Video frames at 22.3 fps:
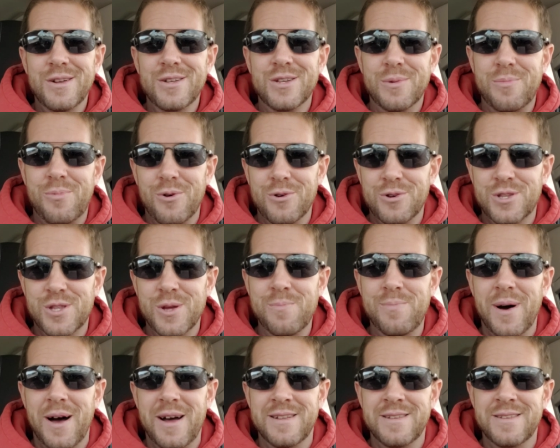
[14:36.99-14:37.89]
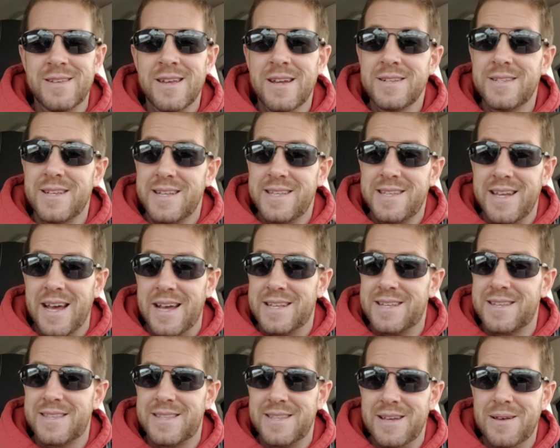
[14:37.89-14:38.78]
to push their buttons, to
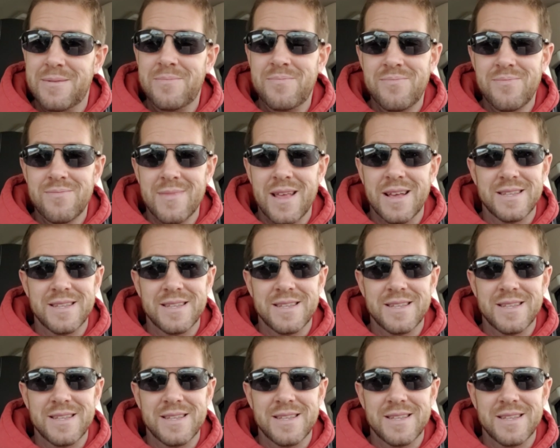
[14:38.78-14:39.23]
test them.